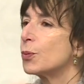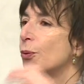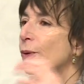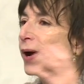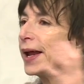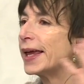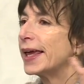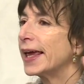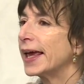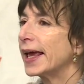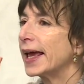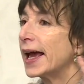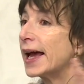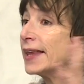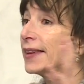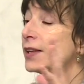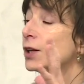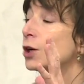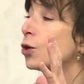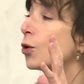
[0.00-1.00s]
breaking
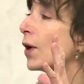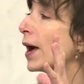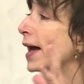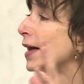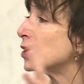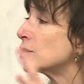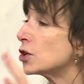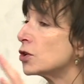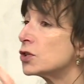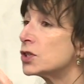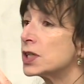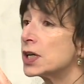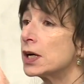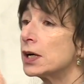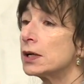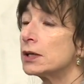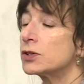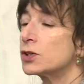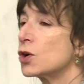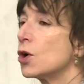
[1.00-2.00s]
and the grand
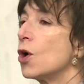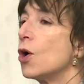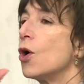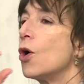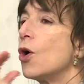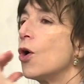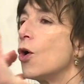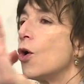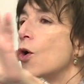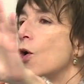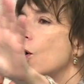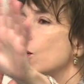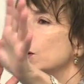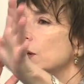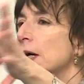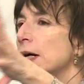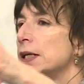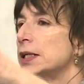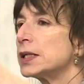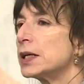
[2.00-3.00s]
hotels all
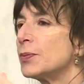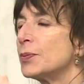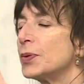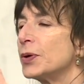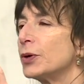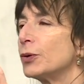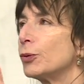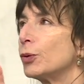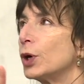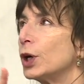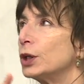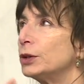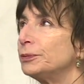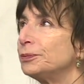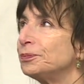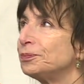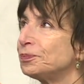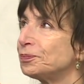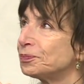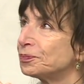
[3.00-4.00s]
lined up in a row.
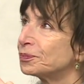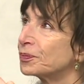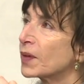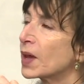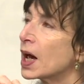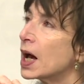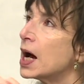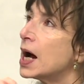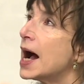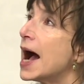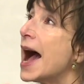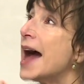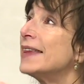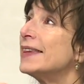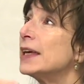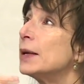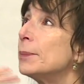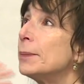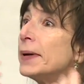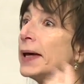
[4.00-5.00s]

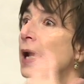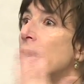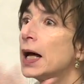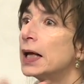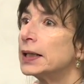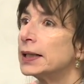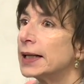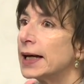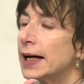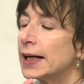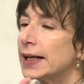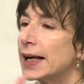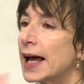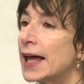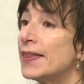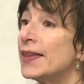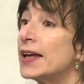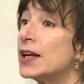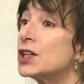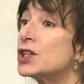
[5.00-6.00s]
And then beyond that,
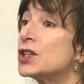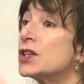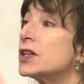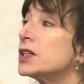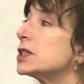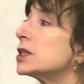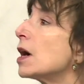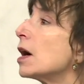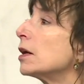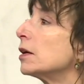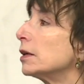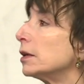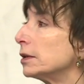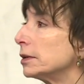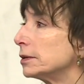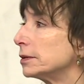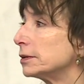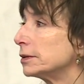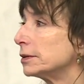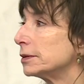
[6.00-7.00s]
and then to the tunnel,
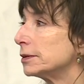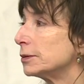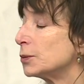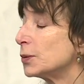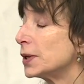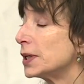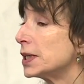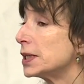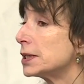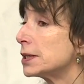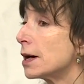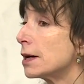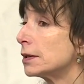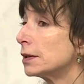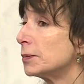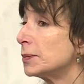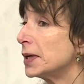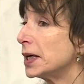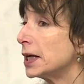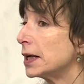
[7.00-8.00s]
where the
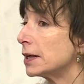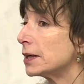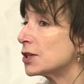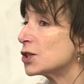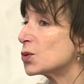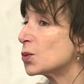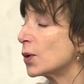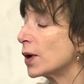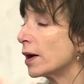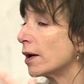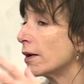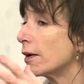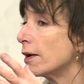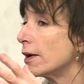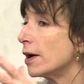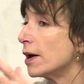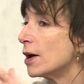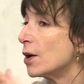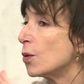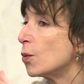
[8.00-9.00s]
tunnel begins, where
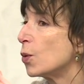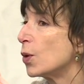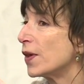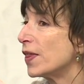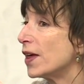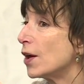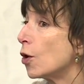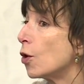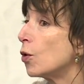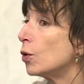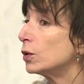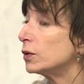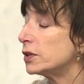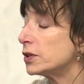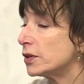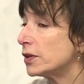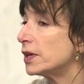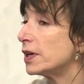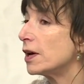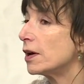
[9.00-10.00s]
the old,
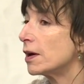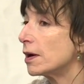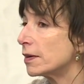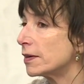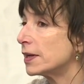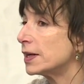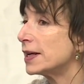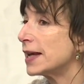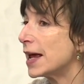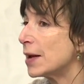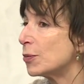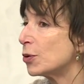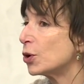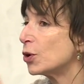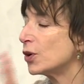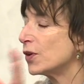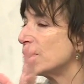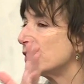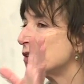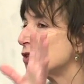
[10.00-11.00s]
the
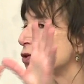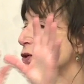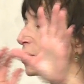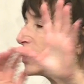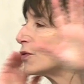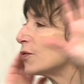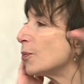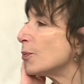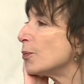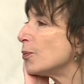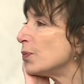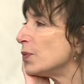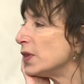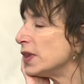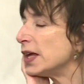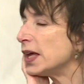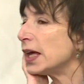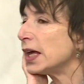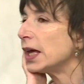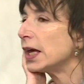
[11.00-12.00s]
neighborhood, the sort of
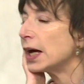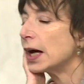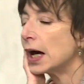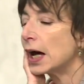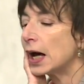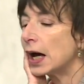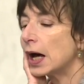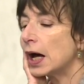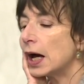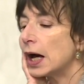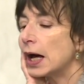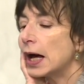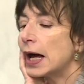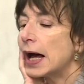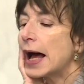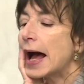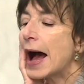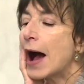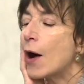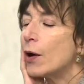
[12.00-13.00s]
the
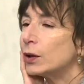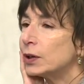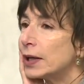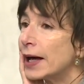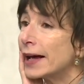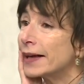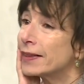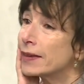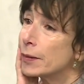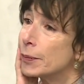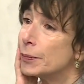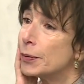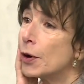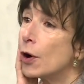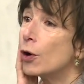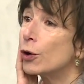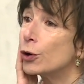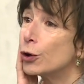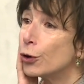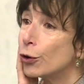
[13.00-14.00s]
outline, the
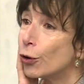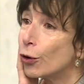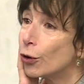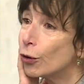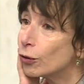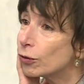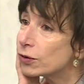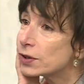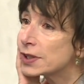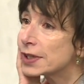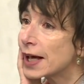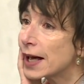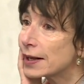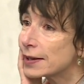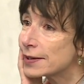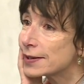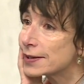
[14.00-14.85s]
banlieue, it's not a